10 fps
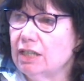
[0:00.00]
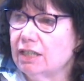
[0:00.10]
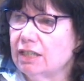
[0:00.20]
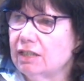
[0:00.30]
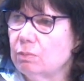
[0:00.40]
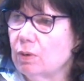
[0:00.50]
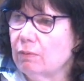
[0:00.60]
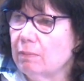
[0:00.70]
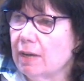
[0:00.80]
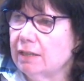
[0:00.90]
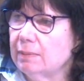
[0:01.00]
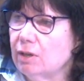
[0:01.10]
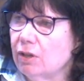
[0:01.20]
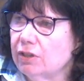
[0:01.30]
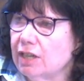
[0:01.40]
It's what reminds me
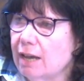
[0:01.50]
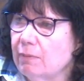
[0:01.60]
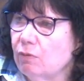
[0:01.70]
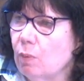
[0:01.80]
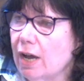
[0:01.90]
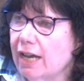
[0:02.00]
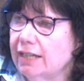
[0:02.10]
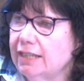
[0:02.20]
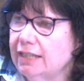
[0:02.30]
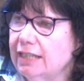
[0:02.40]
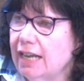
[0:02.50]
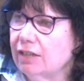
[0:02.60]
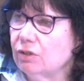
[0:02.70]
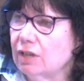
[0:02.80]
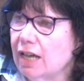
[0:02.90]
all the time of why I
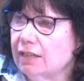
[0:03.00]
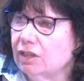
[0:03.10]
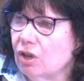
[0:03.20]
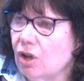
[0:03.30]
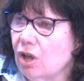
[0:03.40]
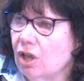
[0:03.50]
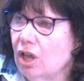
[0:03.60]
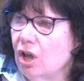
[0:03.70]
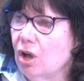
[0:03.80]
answered God's call.